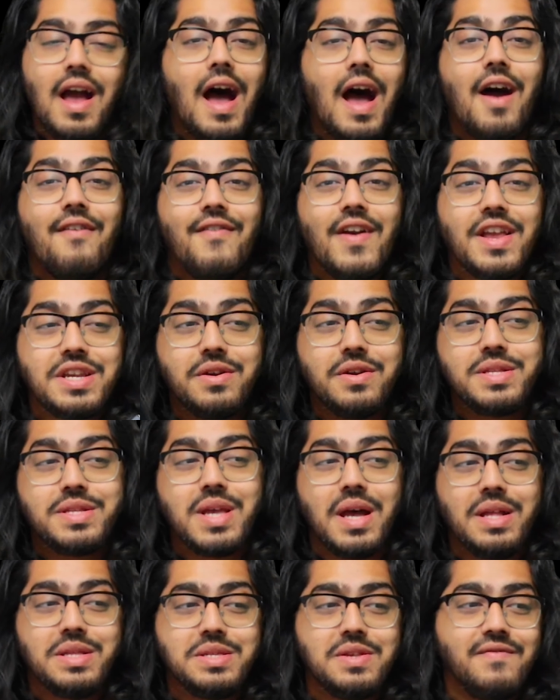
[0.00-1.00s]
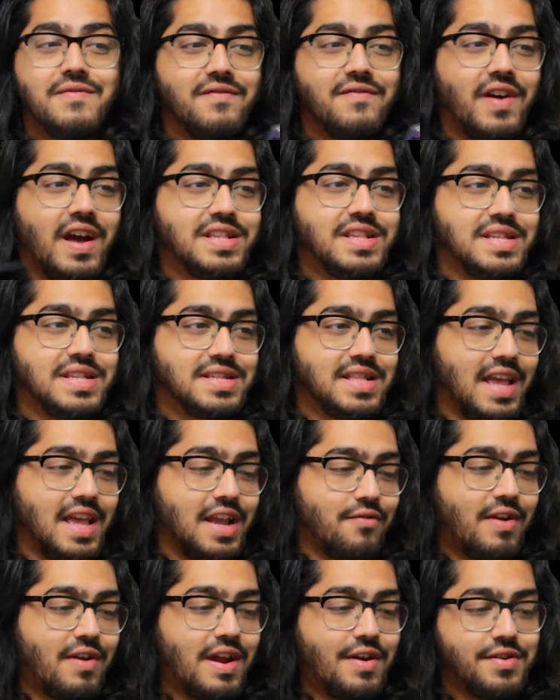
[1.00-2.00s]
I've actually got tons of devices laying
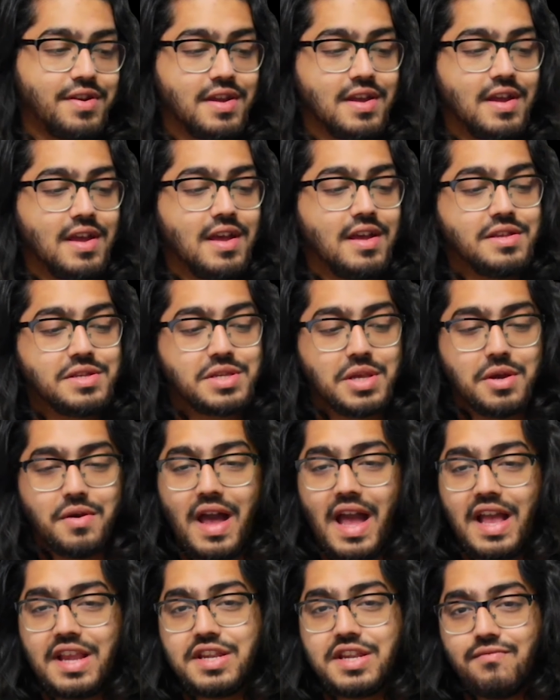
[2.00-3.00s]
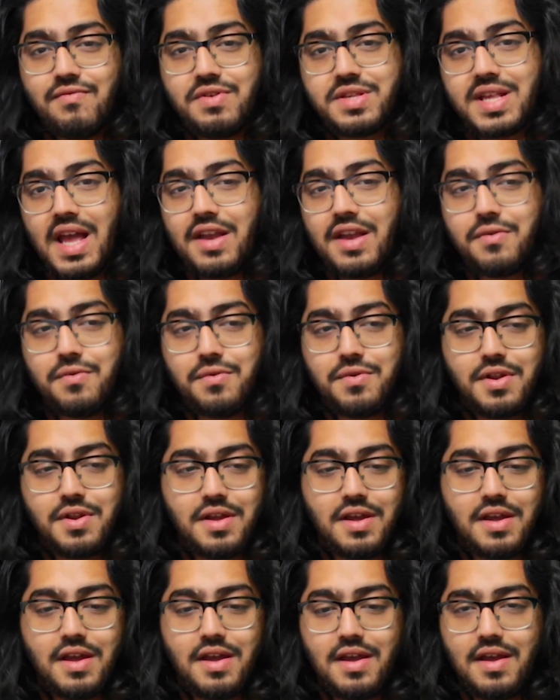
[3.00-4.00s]
around. So I actually recycled
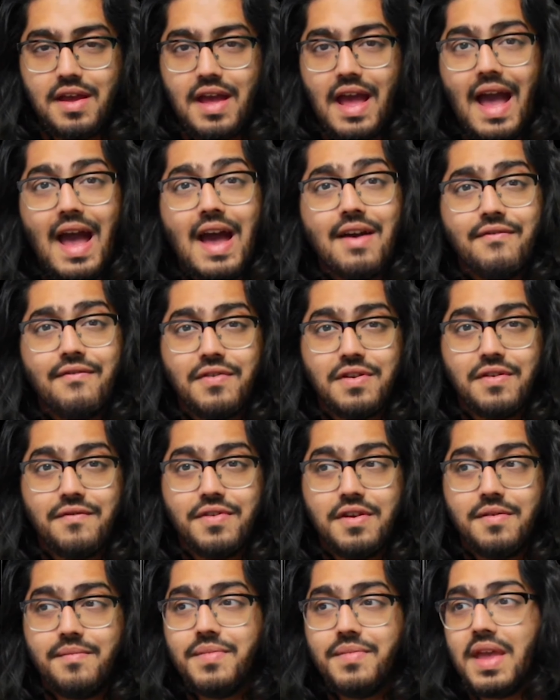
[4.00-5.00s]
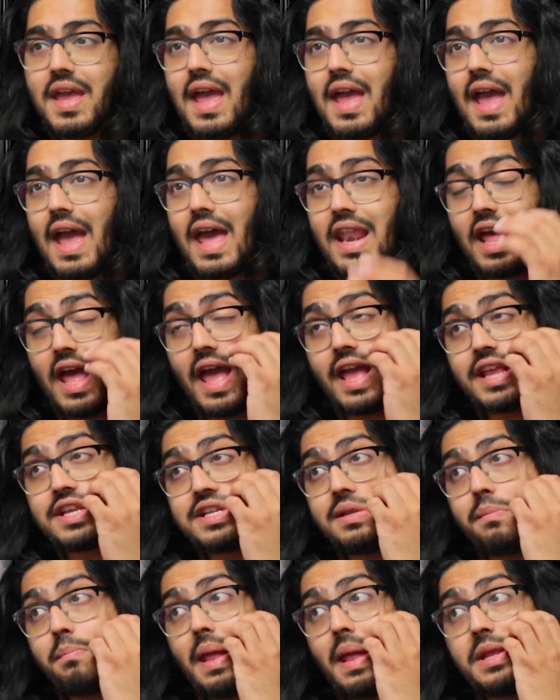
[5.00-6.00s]
a handful of them and I
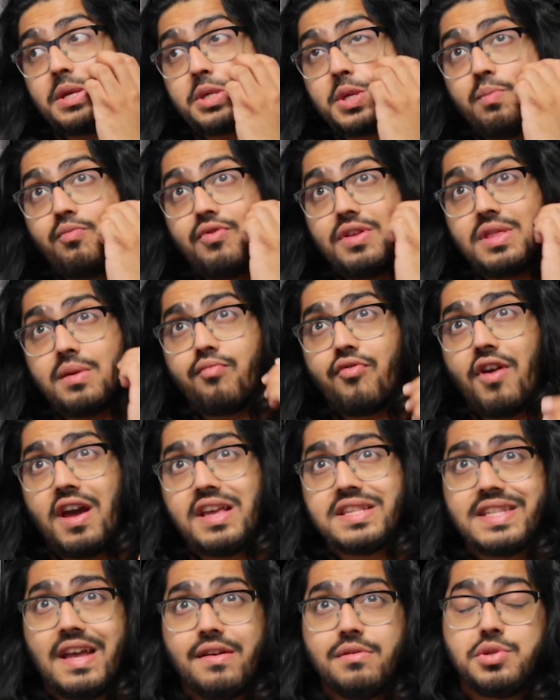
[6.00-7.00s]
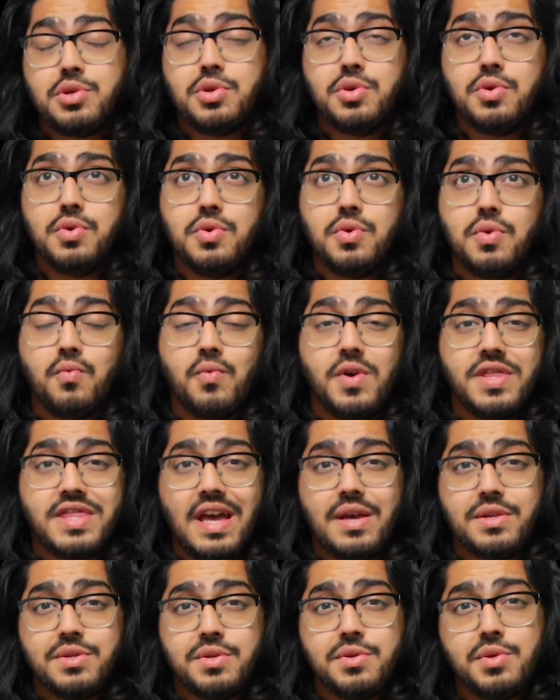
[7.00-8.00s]
actually managed to bring the price down to
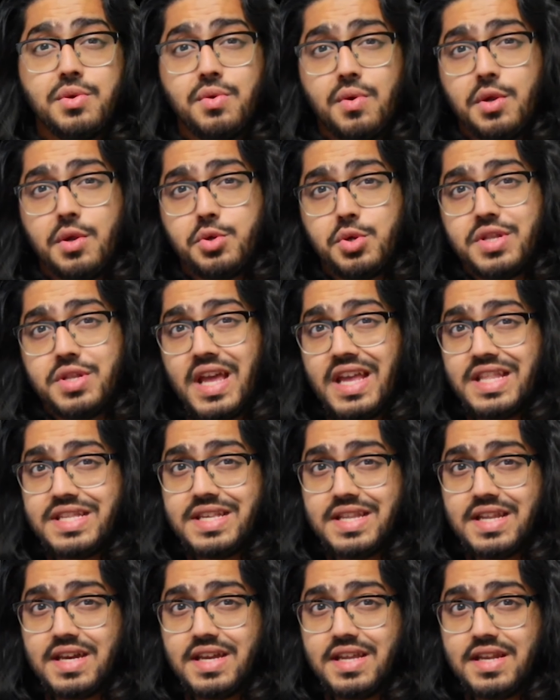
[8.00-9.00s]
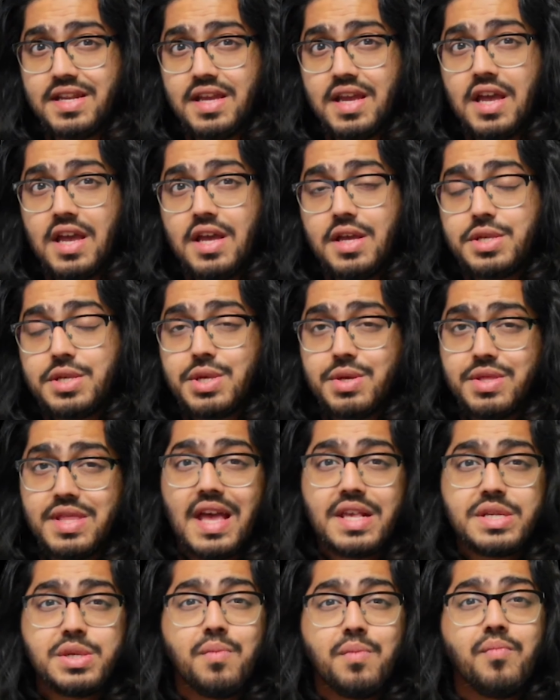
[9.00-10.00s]
$1,299. So
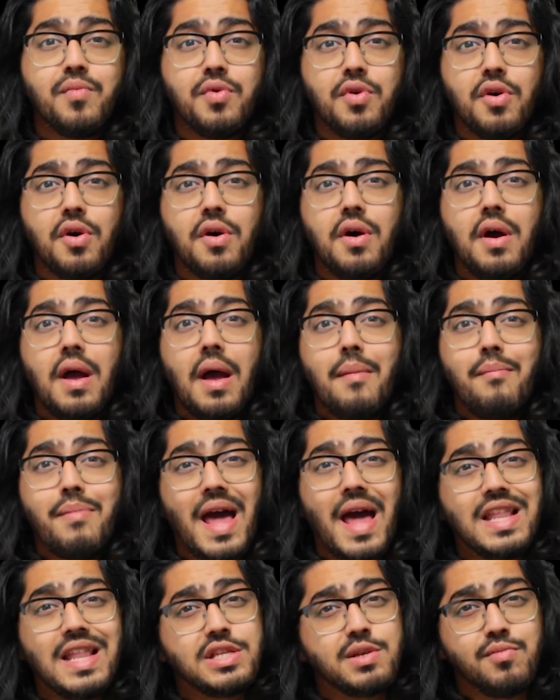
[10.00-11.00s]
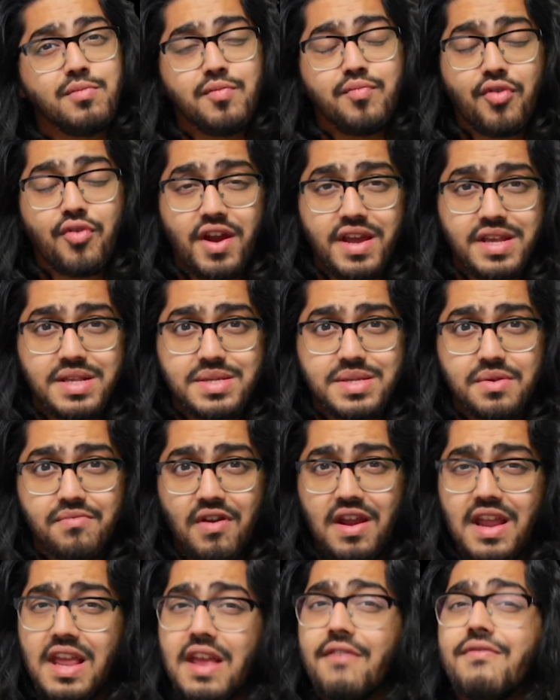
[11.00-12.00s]
that's a more palatable price,
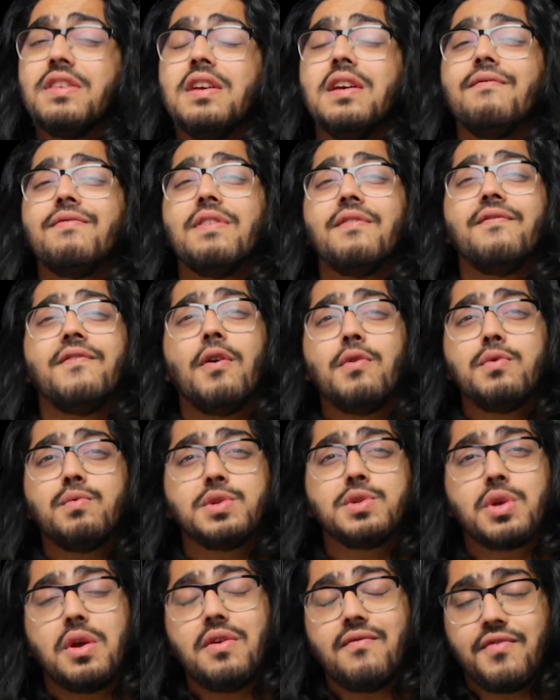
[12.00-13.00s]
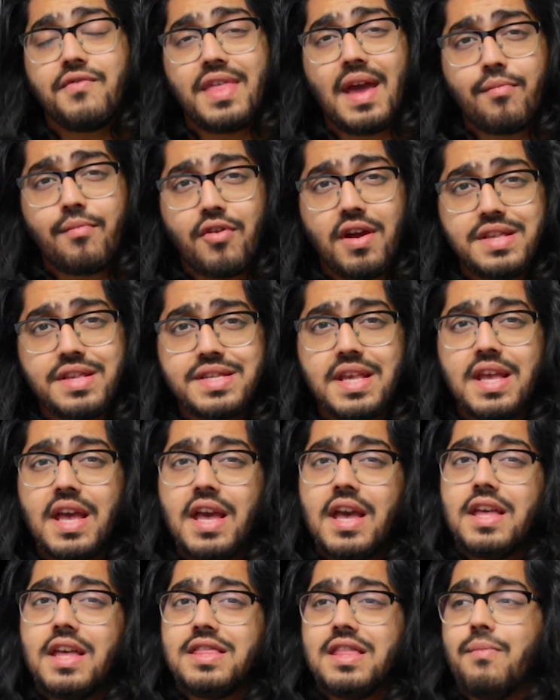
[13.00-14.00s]
right? If the Fold was going for that price,
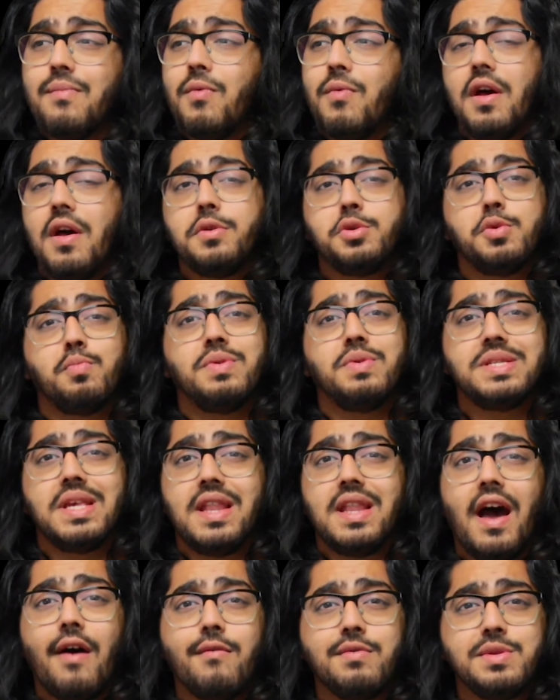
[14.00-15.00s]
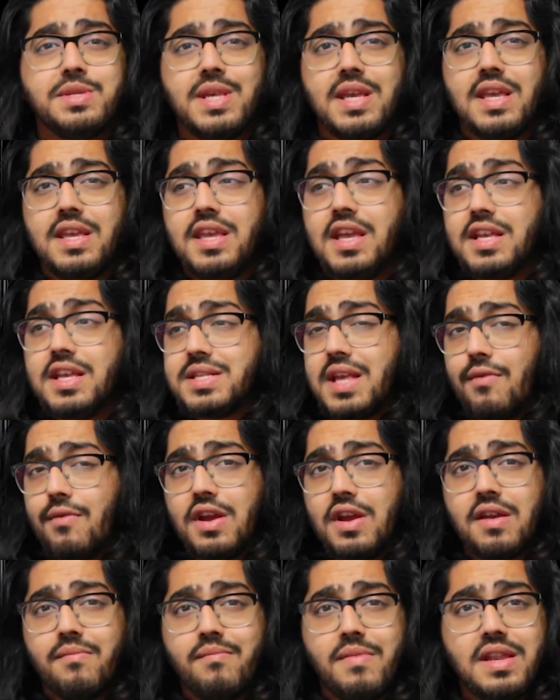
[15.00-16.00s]
then 100% I would say yes, I
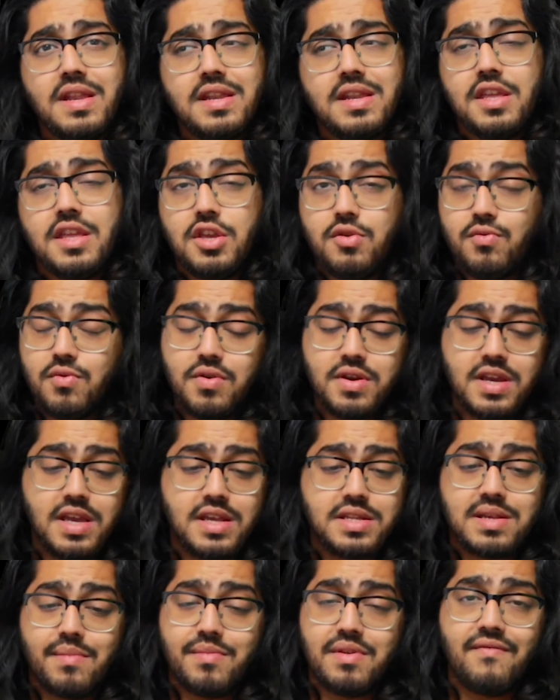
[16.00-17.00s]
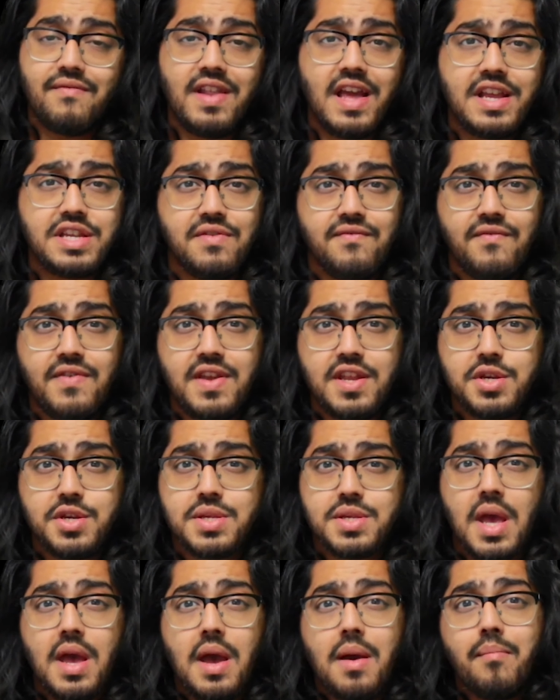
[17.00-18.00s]
recommend it. You won't get some of the flagship
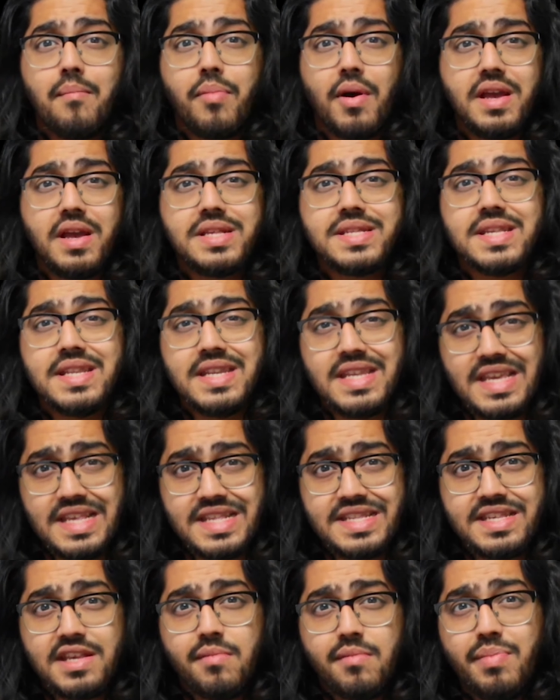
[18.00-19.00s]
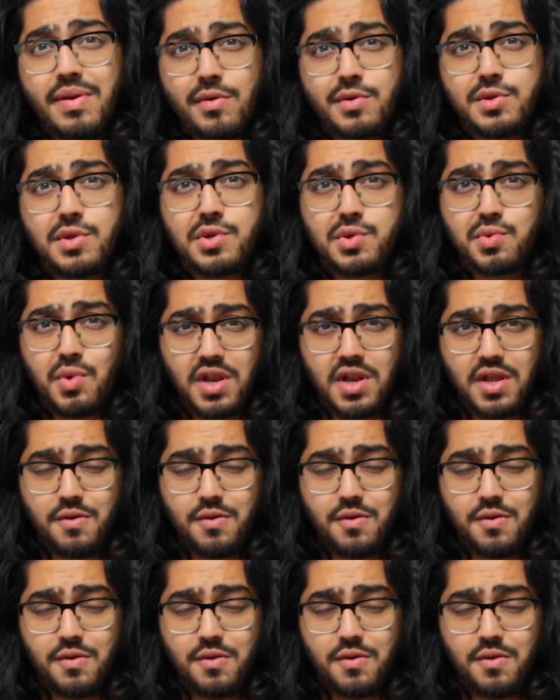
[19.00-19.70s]
features, but it's an easier pill to swallow.